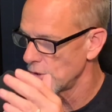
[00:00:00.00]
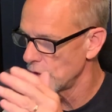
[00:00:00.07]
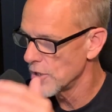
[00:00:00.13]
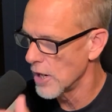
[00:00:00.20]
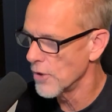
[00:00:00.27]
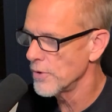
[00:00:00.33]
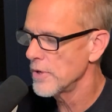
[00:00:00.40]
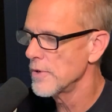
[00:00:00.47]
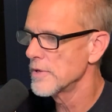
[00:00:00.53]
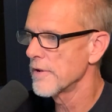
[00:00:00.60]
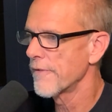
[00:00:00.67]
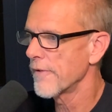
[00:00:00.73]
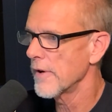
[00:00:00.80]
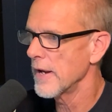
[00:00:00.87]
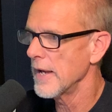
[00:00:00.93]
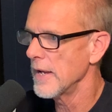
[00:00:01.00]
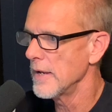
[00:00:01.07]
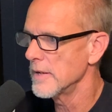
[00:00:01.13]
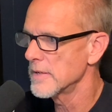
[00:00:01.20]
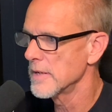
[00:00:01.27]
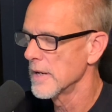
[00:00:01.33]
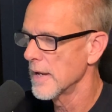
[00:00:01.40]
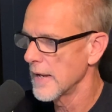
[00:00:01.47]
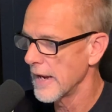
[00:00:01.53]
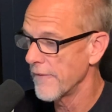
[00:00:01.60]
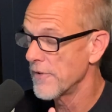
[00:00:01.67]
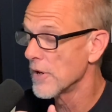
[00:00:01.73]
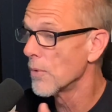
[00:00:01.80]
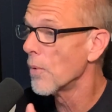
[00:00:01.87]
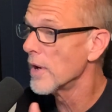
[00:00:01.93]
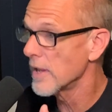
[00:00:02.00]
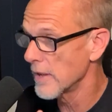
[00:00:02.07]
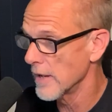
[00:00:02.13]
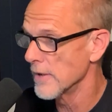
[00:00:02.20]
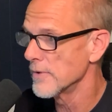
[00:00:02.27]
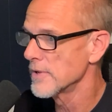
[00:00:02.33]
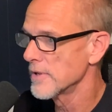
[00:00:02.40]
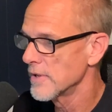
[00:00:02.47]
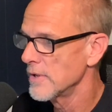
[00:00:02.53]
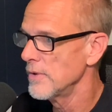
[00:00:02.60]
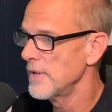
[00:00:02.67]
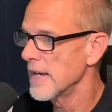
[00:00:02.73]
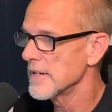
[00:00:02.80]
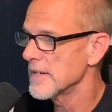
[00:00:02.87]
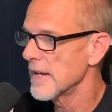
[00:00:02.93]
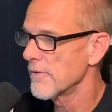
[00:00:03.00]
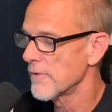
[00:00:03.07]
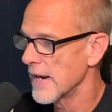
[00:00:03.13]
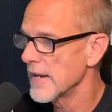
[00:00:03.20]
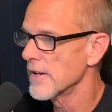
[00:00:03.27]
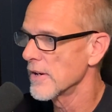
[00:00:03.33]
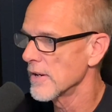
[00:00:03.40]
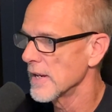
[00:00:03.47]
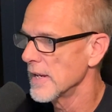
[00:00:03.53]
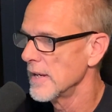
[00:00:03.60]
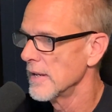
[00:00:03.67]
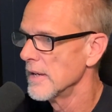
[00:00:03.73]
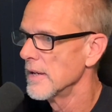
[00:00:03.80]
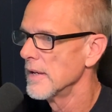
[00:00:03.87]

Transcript: Don't use the phrase if you're one of those who does that regularly.